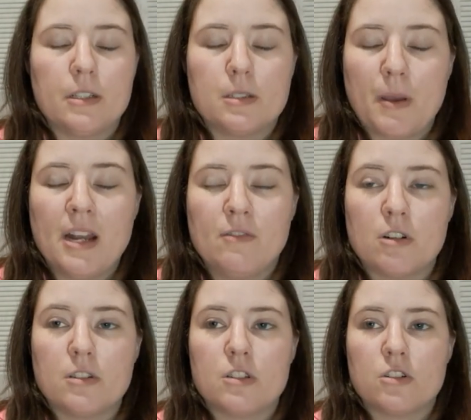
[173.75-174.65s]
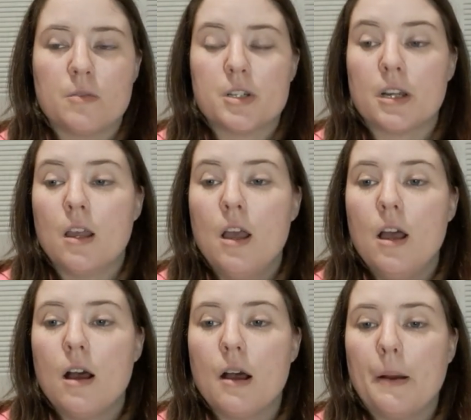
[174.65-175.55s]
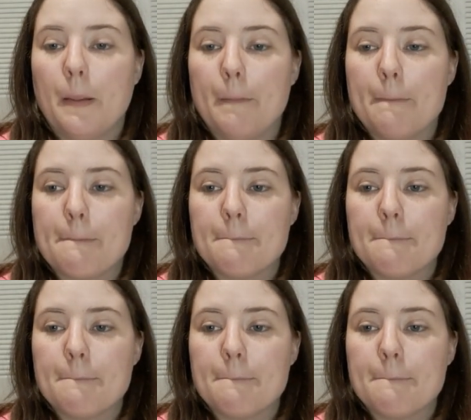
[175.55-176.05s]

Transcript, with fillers: It's paid for subscription. It was